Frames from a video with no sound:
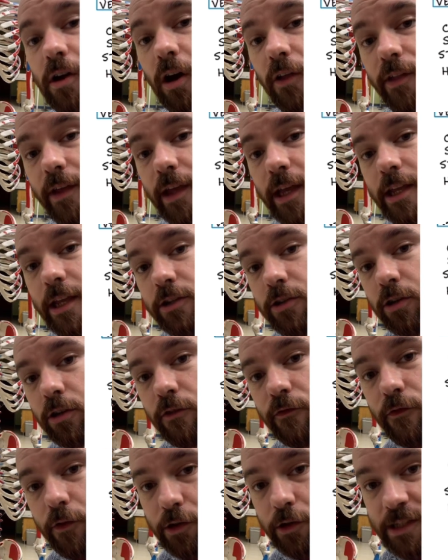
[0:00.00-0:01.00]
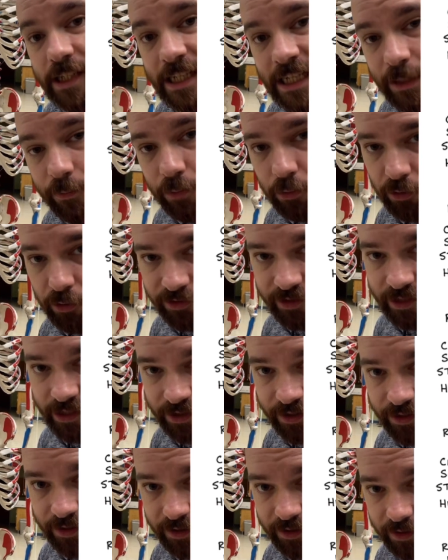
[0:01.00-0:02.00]
the intervertebral
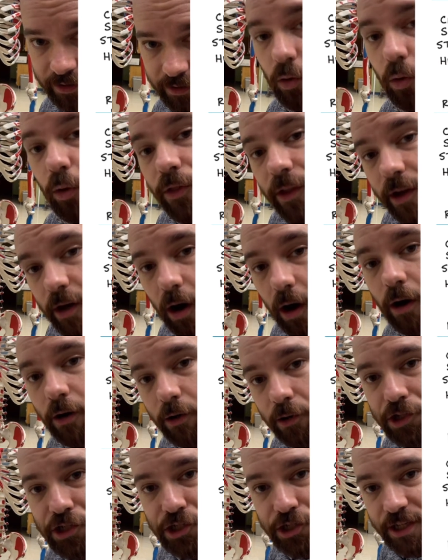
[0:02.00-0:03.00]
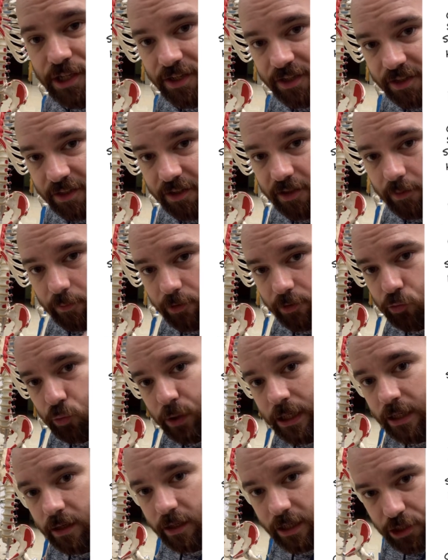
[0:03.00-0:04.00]
discs, or the cartilage discs
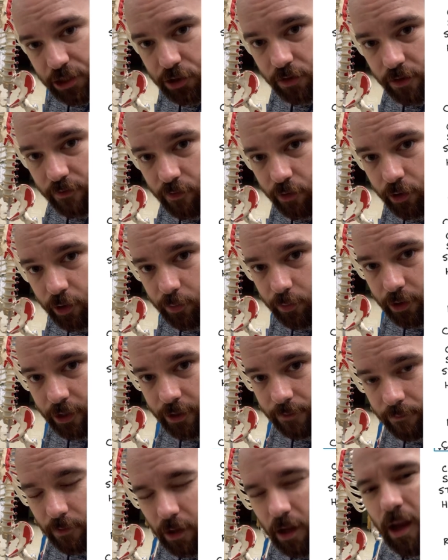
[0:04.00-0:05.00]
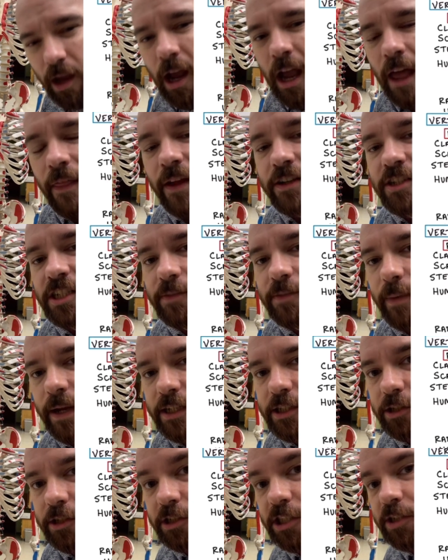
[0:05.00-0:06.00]
between each of the vertebrae. And that just makes
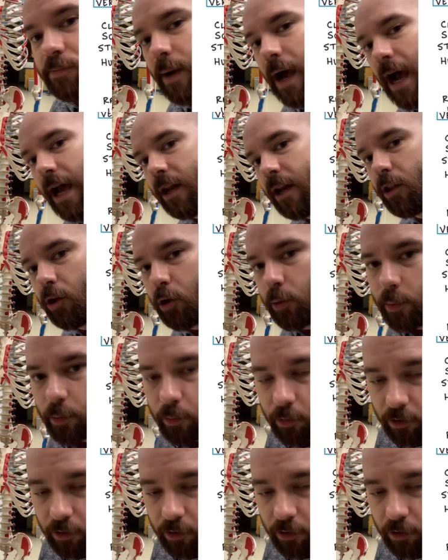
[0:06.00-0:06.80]
your spine a little bit more